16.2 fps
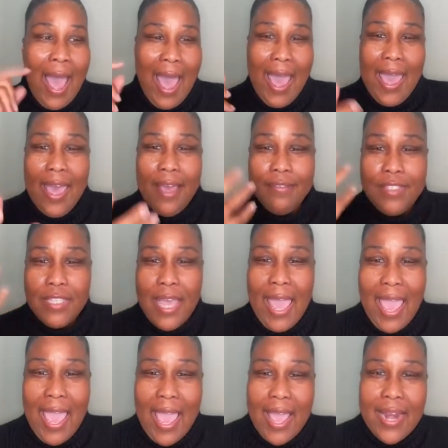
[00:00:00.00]
I have to
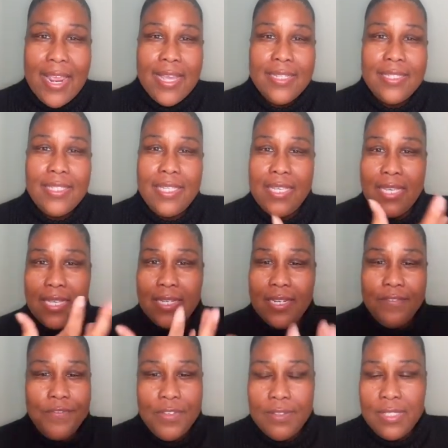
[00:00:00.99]
add in 10
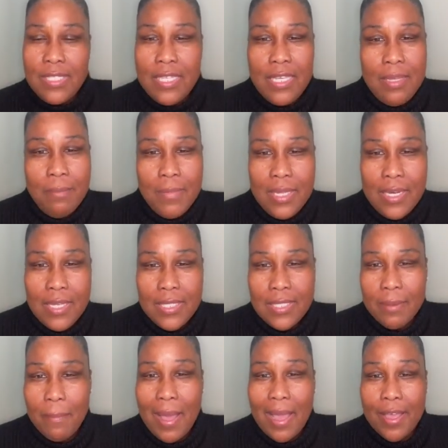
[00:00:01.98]
to 15
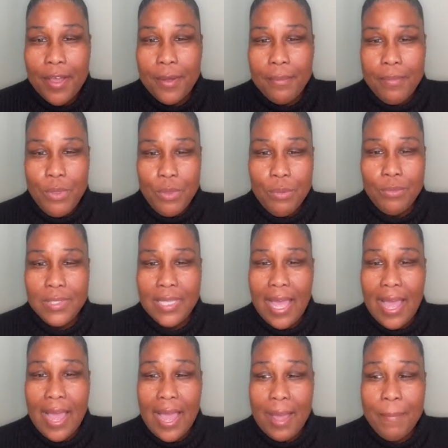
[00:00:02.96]
minutes in my commute
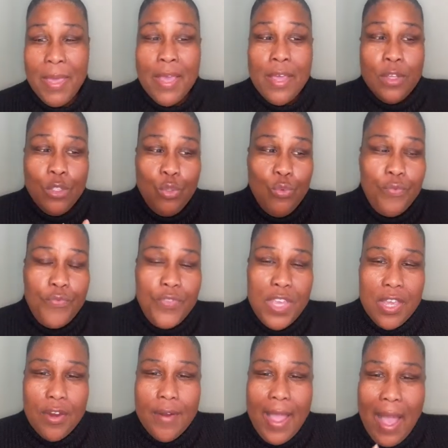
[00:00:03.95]
time to
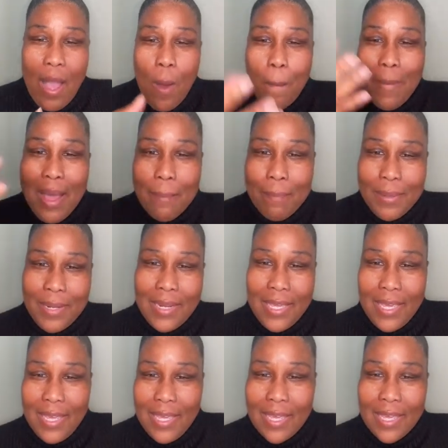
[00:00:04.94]
figure out my
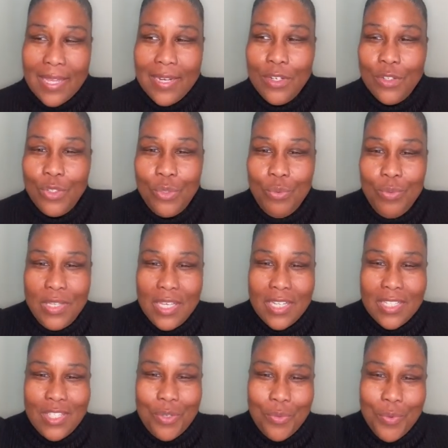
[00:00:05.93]
plan to
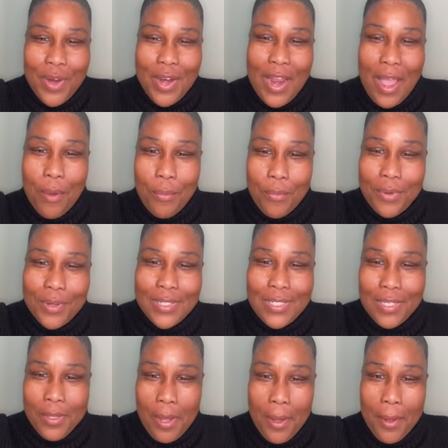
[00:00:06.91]
get to where I want
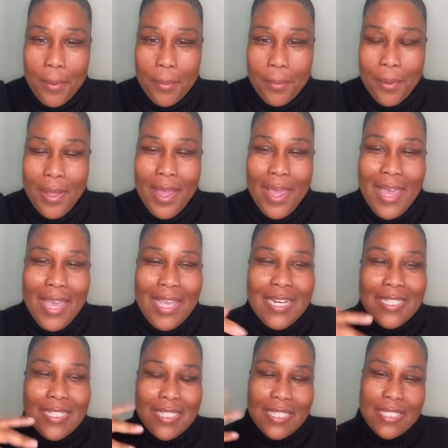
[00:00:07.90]
to go.
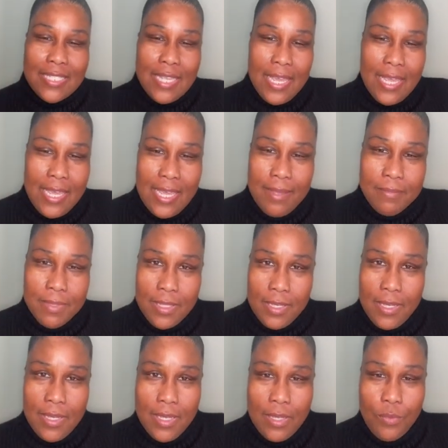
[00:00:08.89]
And it's the same
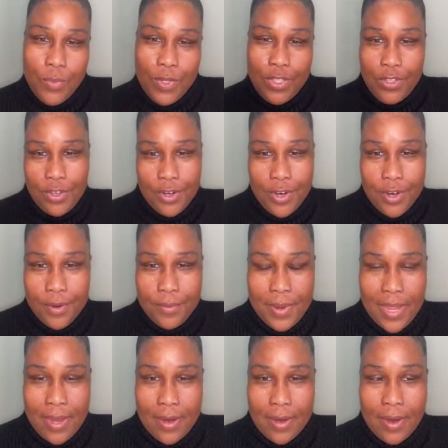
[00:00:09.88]
thing with your
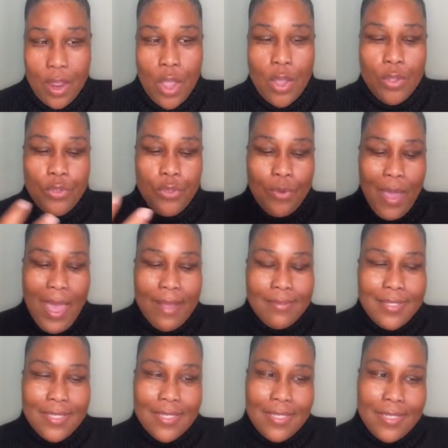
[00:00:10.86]
career. You
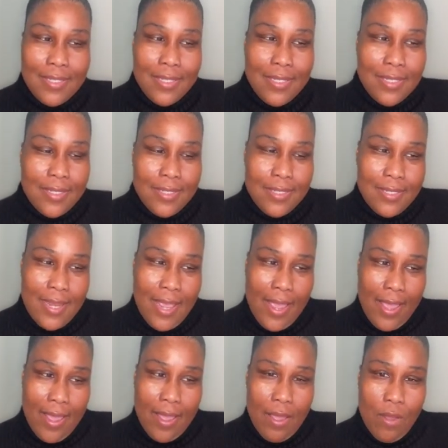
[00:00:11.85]
have to sit
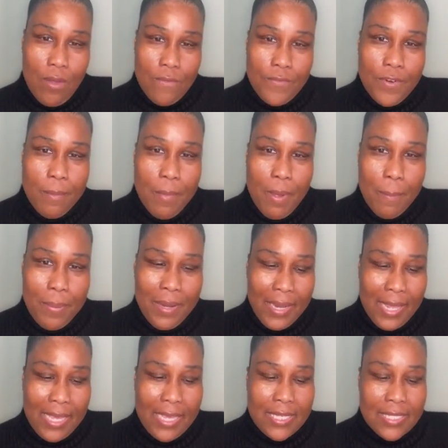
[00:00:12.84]
down from a
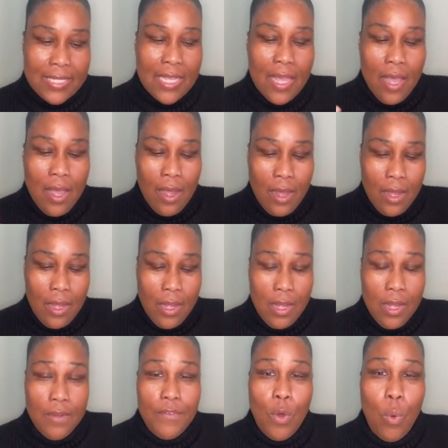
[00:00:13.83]
place
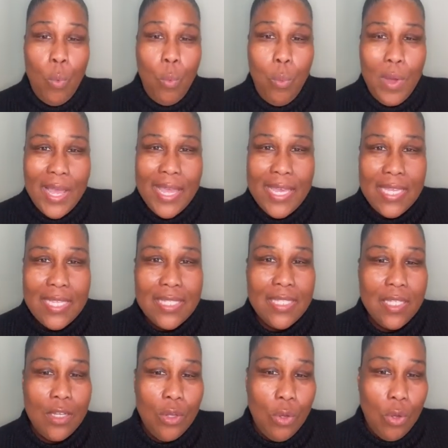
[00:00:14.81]
of what
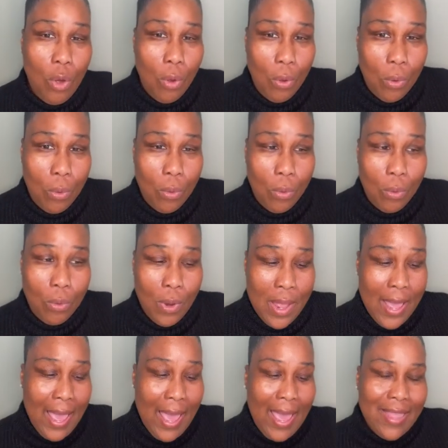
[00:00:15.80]
is the goal
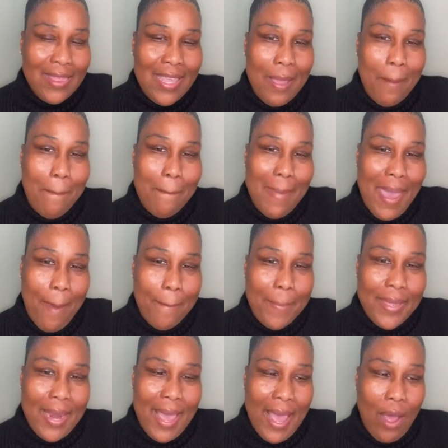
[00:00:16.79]
and then map
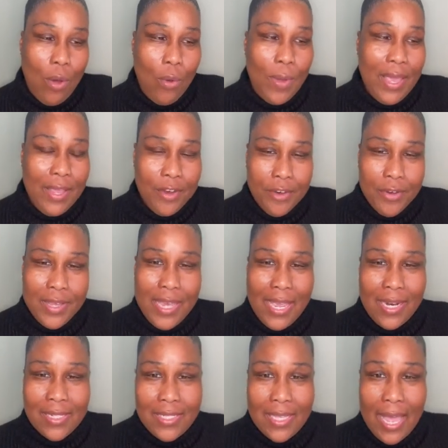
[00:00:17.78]
it out and
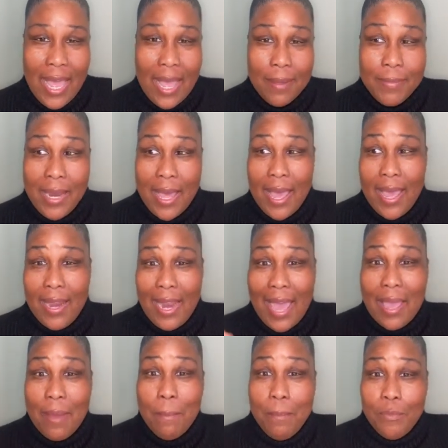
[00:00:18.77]
create a timeline.
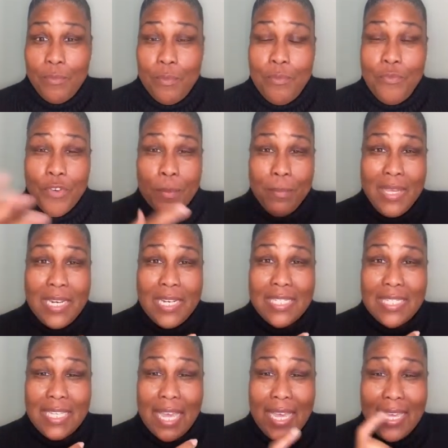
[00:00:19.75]
Like for me to
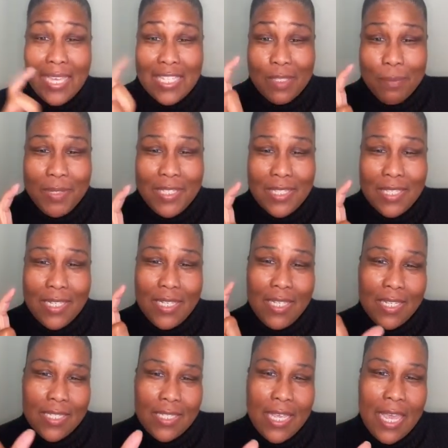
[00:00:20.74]
say
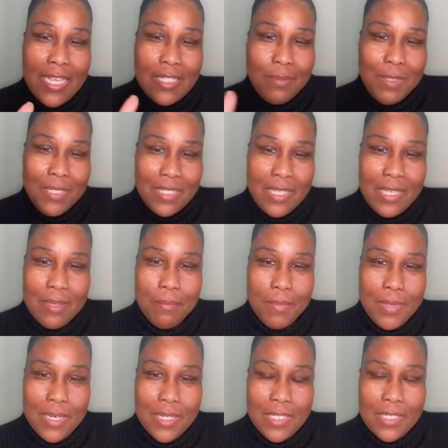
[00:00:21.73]
explicitly it takes me 10
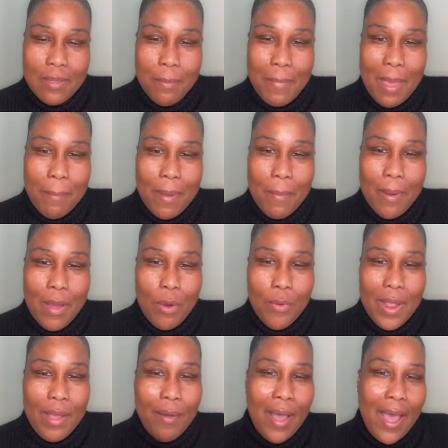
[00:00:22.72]
minutes to map out my
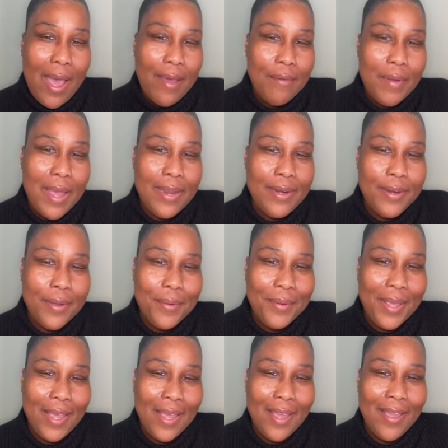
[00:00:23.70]
route, how do I
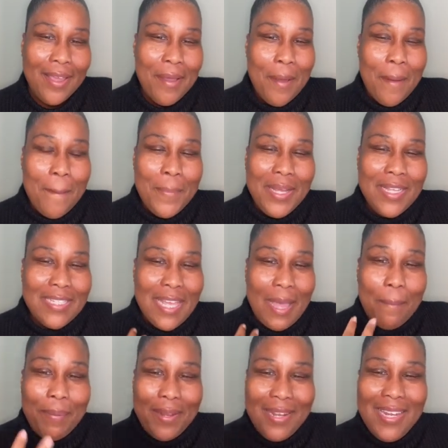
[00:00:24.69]
know that? Because
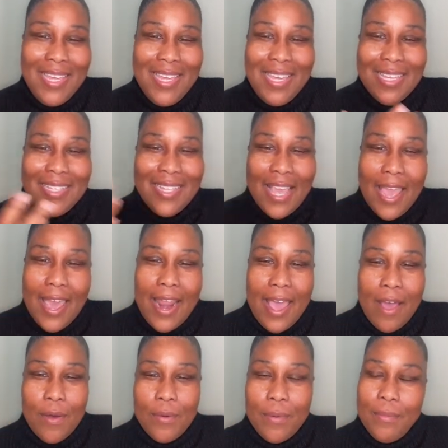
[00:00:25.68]
I planned that
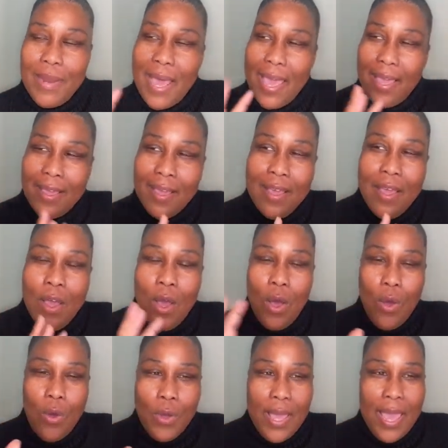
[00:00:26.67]
out. I'm like,
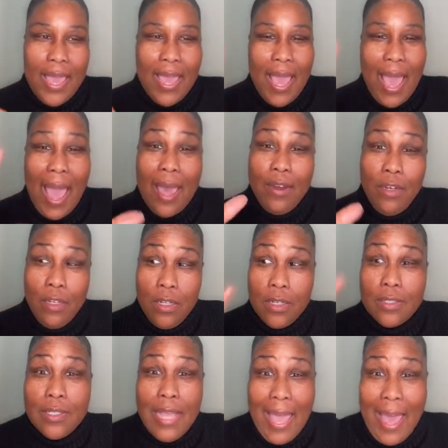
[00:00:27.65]
okay,
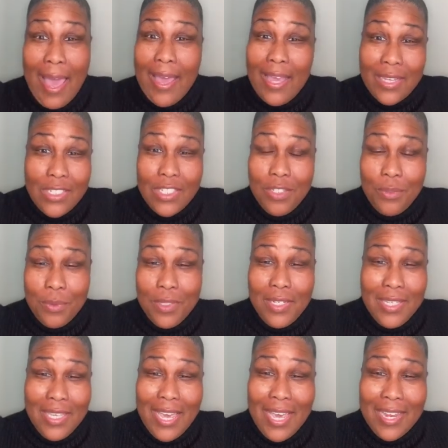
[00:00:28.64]
I actually will
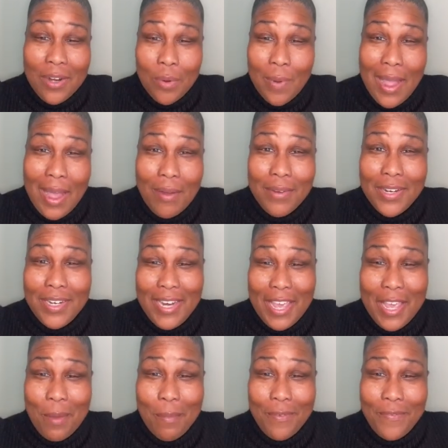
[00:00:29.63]
look at the route the
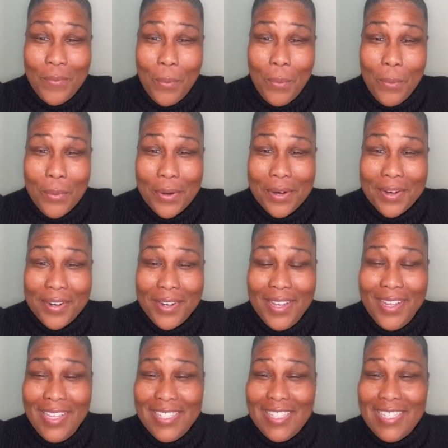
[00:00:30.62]
day before
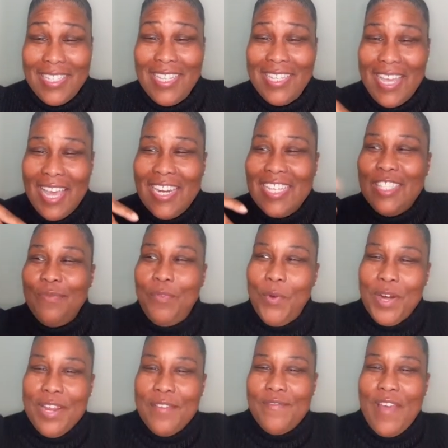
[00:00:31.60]
and see that it's
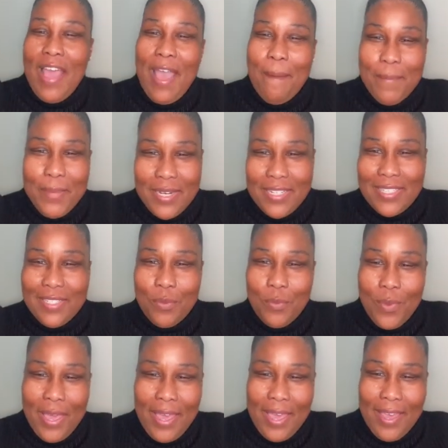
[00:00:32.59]
45 minutes
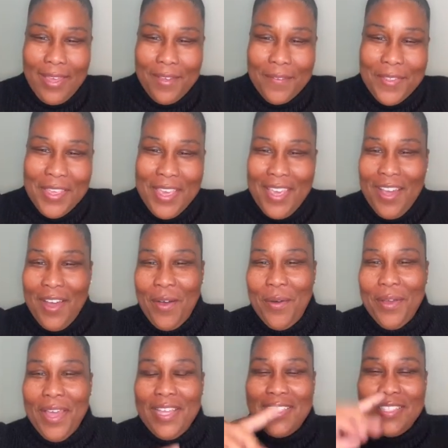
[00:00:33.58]
away.
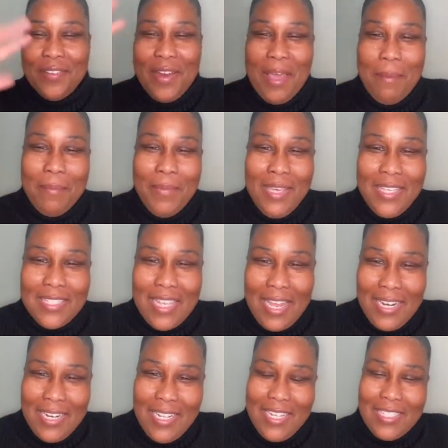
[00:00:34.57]
Okay, so that means
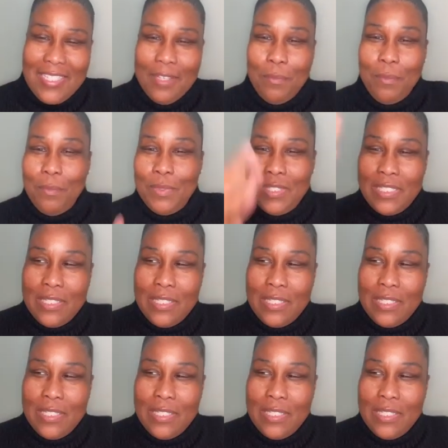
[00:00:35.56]
I need to